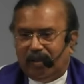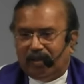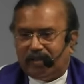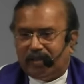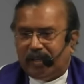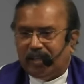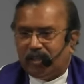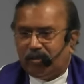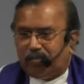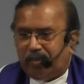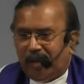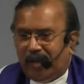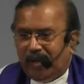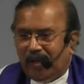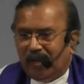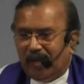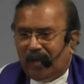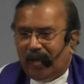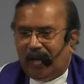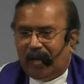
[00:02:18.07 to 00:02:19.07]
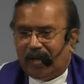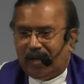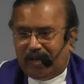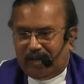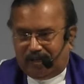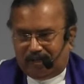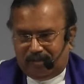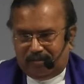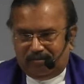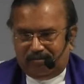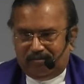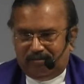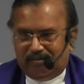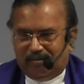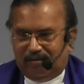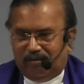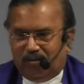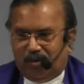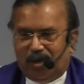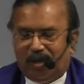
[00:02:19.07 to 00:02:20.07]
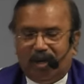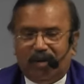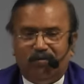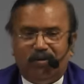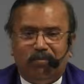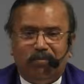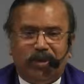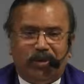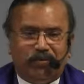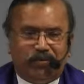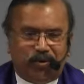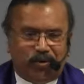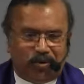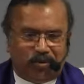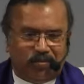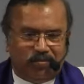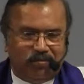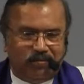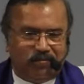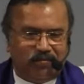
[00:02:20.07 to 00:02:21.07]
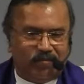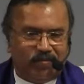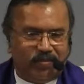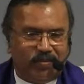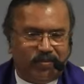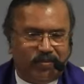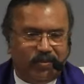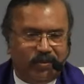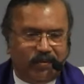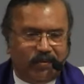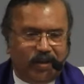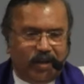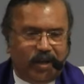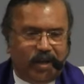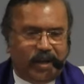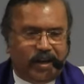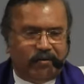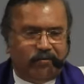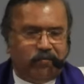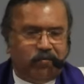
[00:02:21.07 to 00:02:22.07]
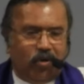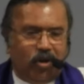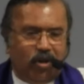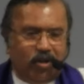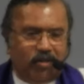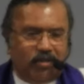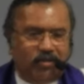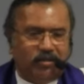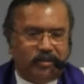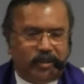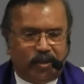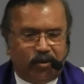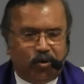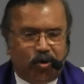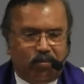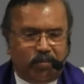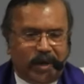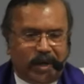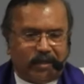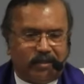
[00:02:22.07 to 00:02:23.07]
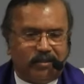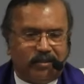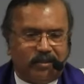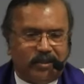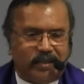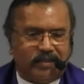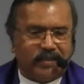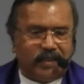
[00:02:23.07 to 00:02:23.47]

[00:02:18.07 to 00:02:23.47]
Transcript: they say spring ahead, 1 hour before. And fall, they go back.